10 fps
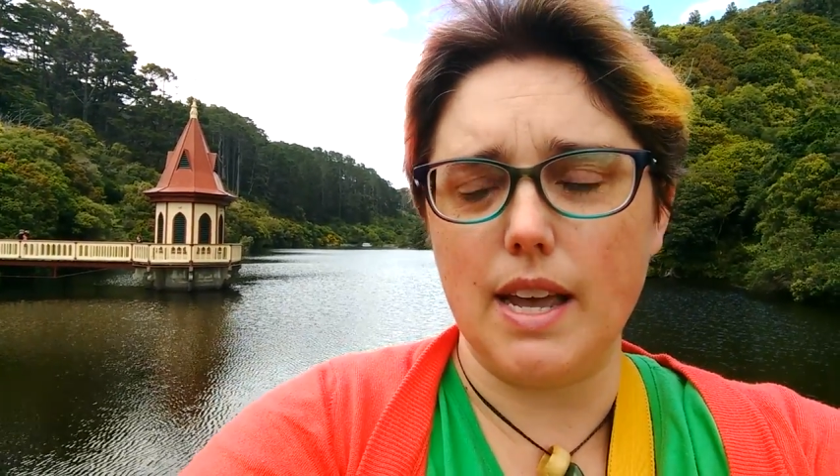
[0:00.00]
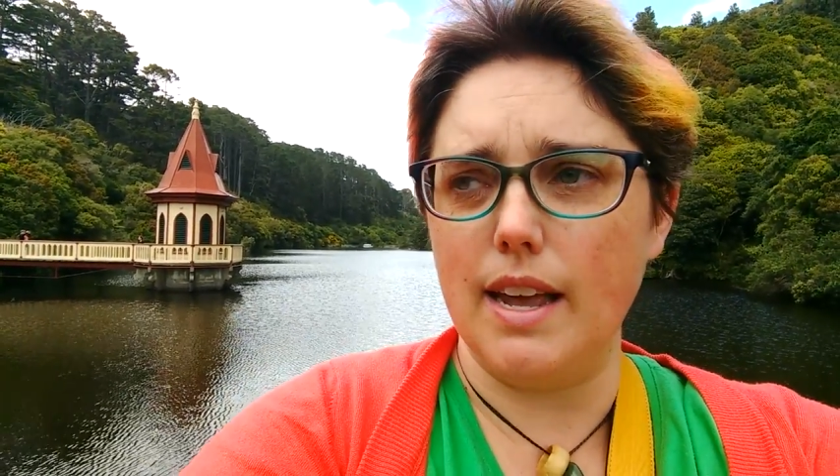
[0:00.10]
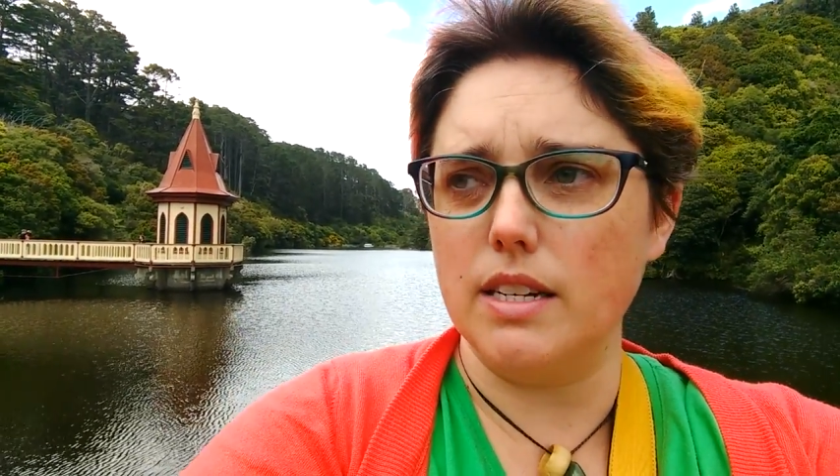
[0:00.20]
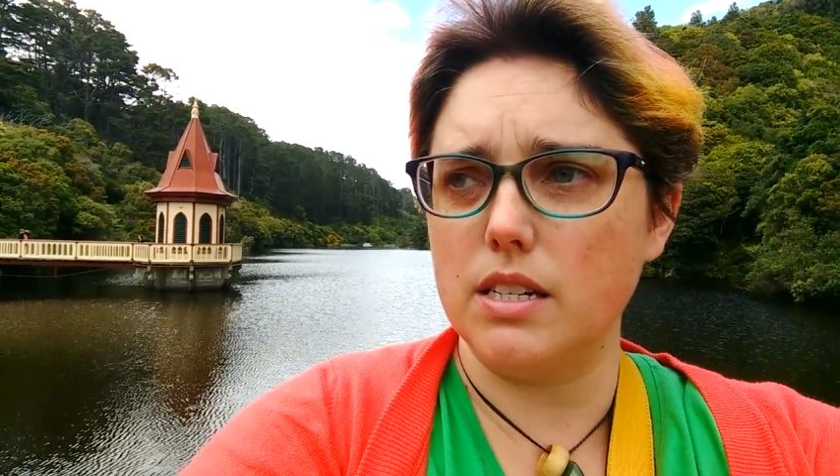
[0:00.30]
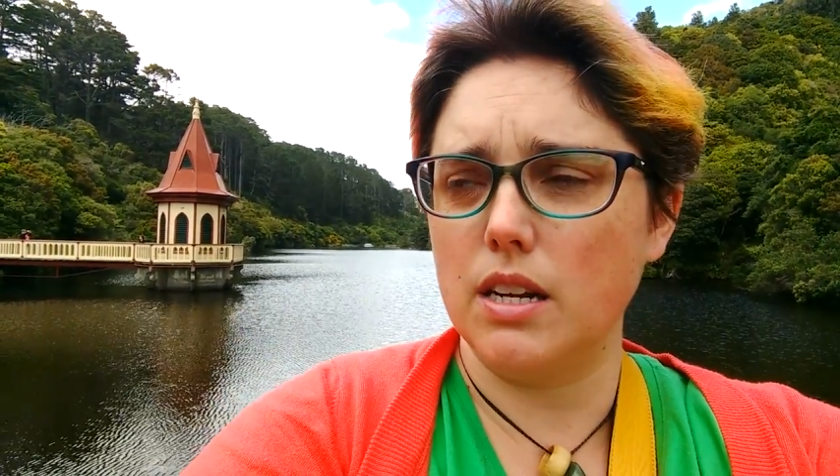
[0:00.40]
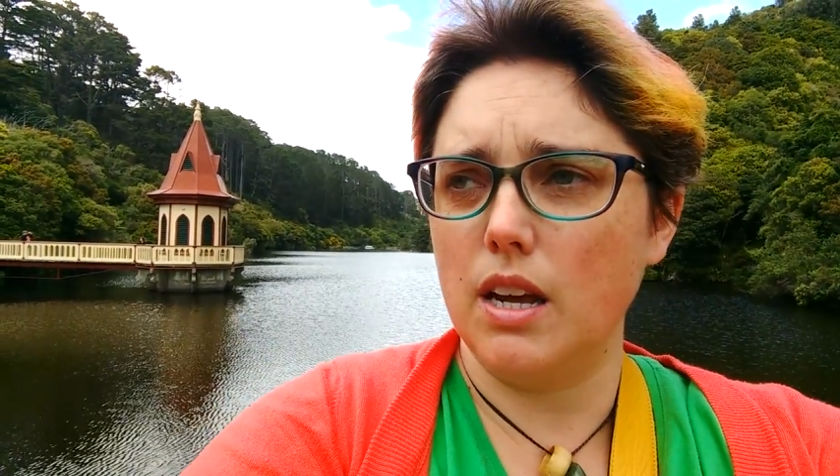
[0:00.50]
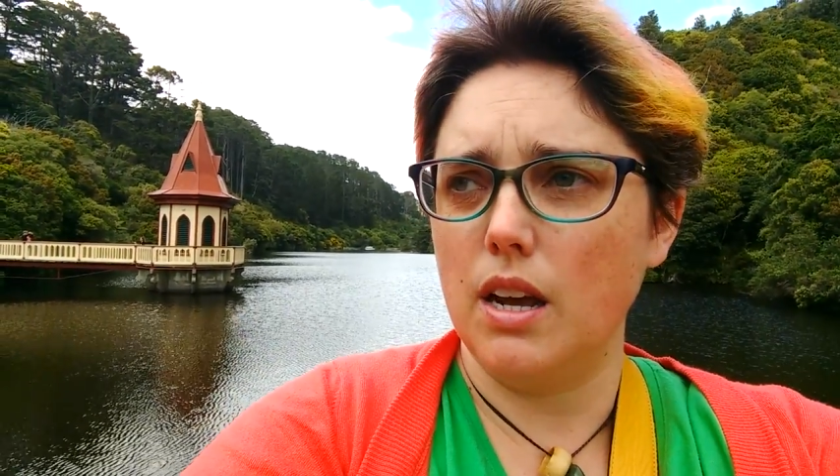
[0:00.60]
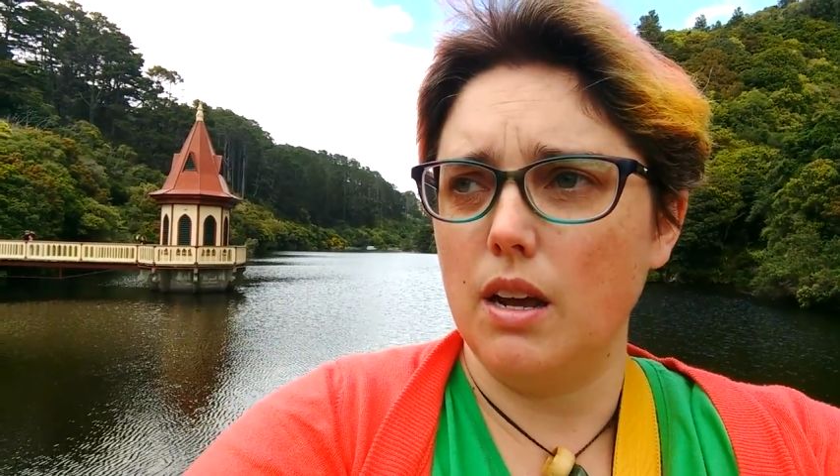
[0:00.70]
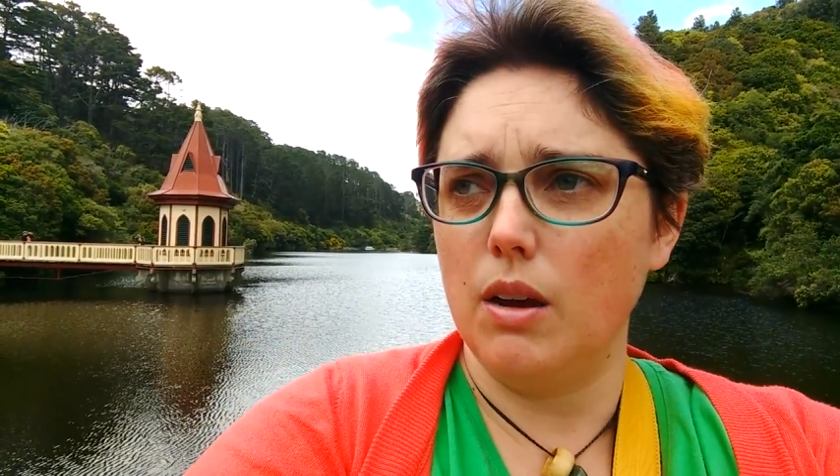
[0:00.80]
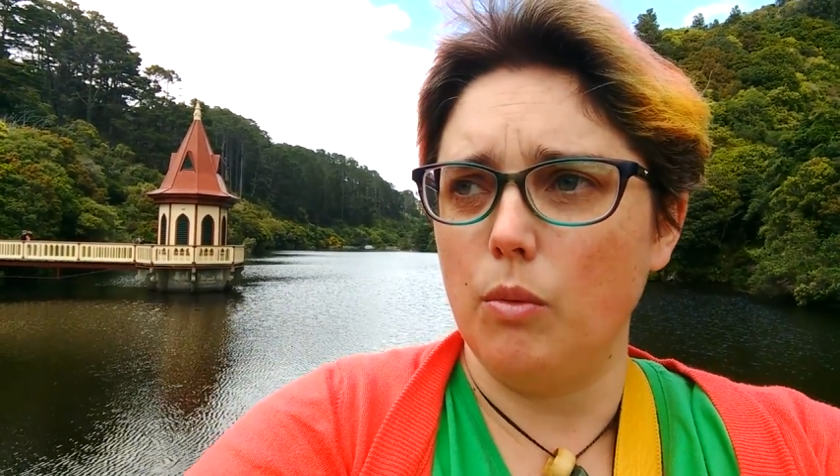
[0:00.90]
And
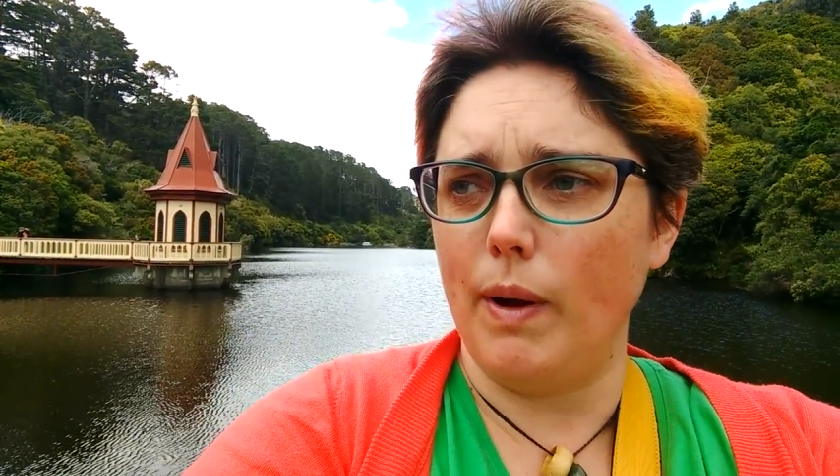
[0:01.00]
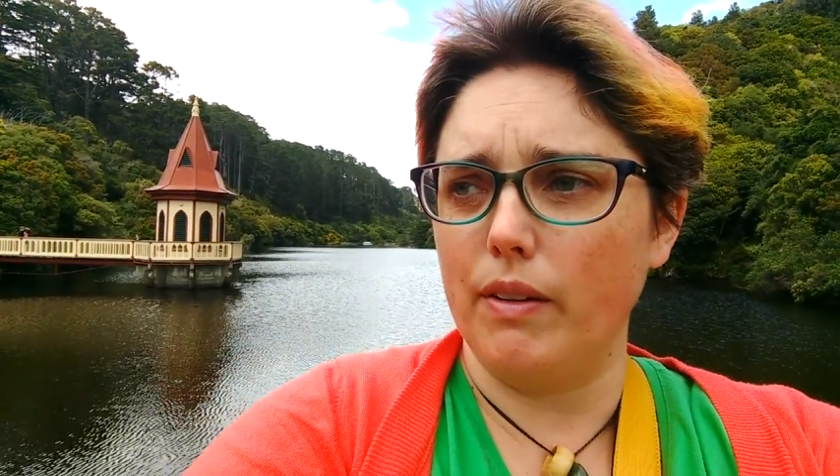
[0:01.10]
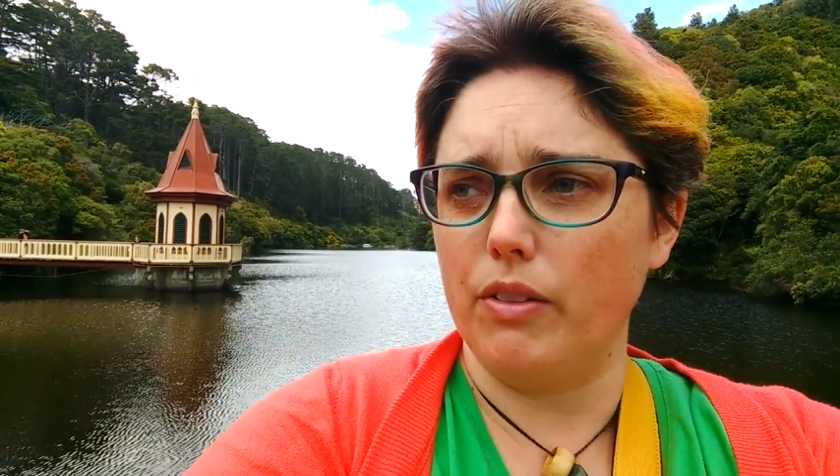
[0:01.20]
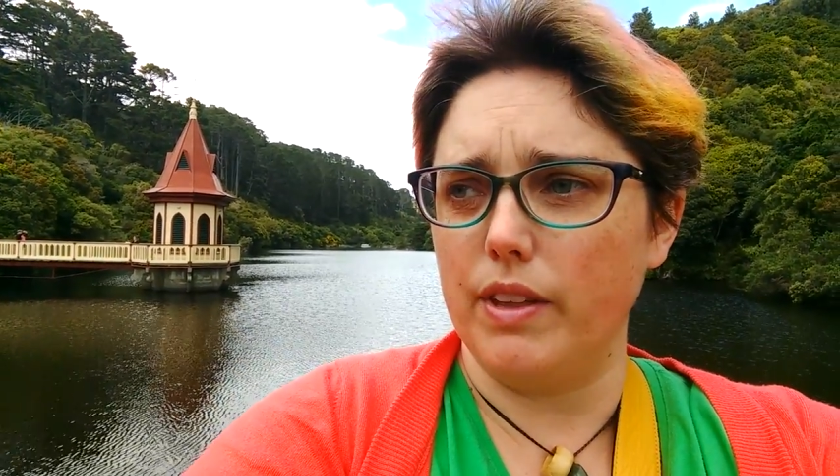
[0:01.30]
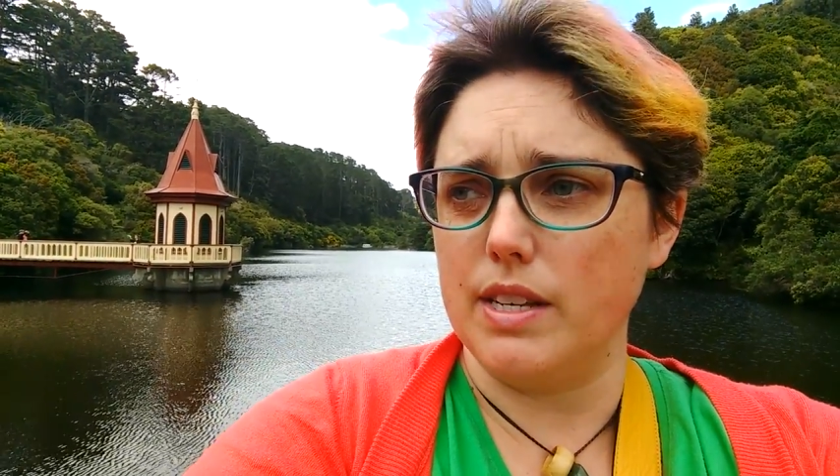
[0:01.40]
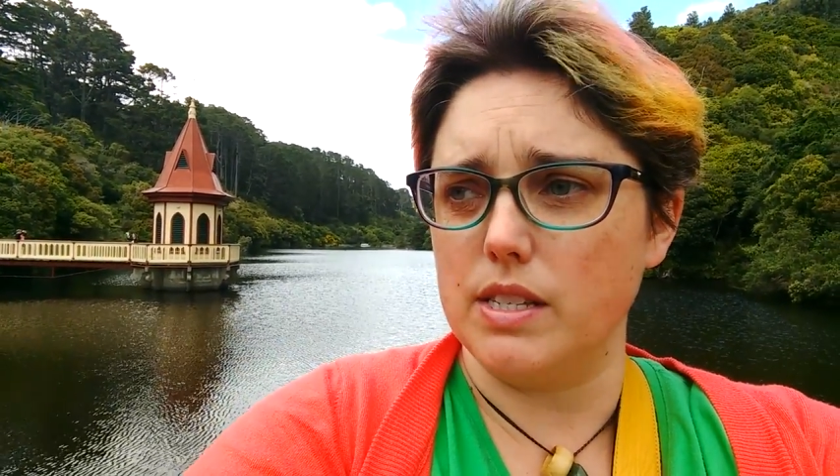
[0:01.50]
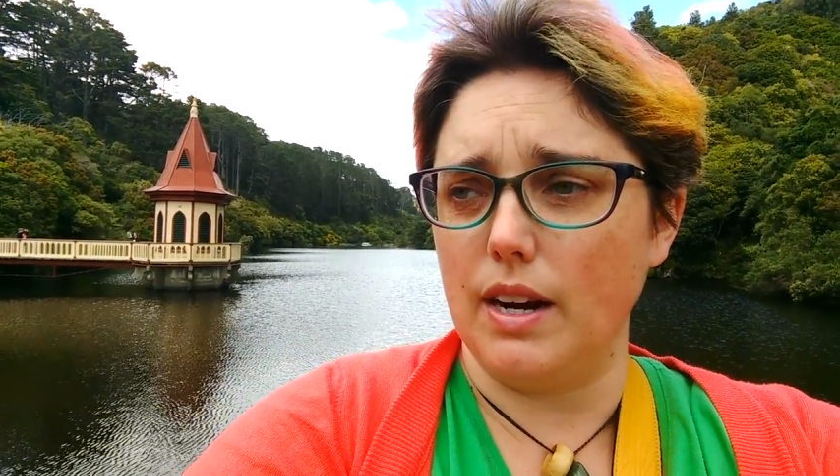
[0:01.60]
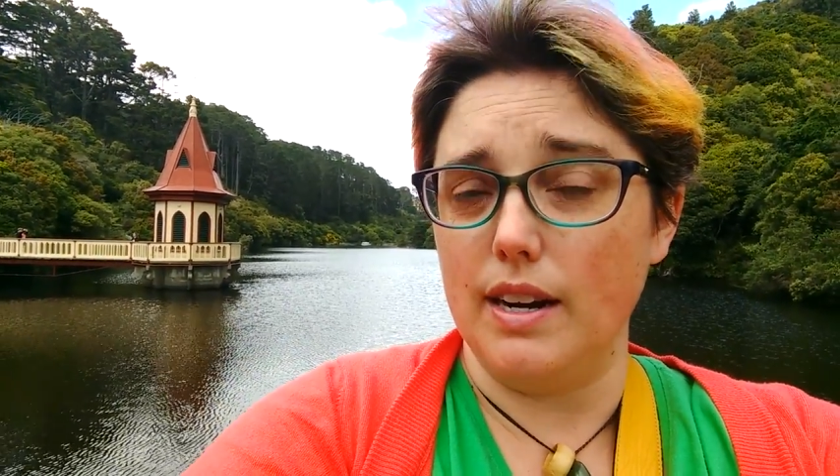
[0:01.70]
one of the things that I